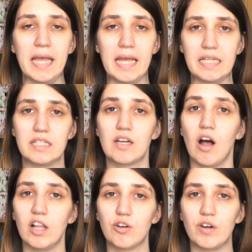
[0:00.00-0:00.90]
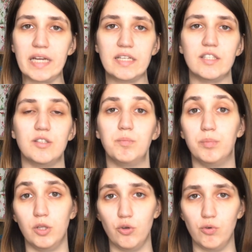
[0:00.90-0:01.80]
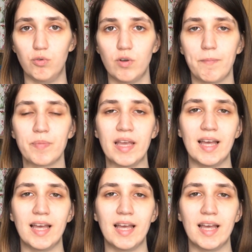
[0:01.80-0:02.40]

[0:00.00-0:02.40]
Its color is blue